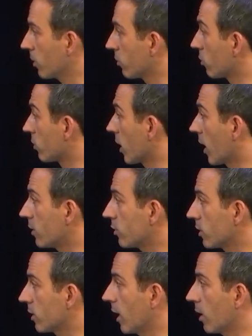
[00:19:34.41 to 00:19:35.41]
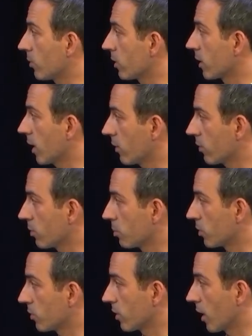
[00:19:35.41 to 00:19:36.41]
We have over one hundred thousand
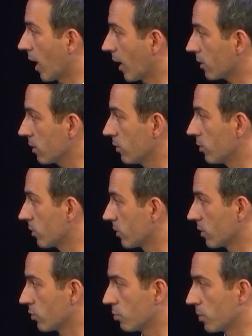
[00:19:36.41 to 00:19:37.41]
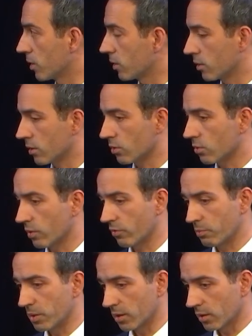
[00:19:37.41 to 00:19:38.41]
customers that are actively using SageMaker to
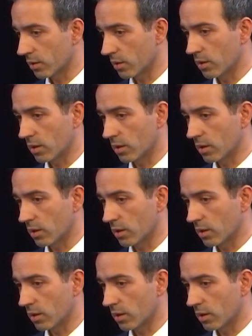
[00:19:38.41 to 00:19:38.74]
have built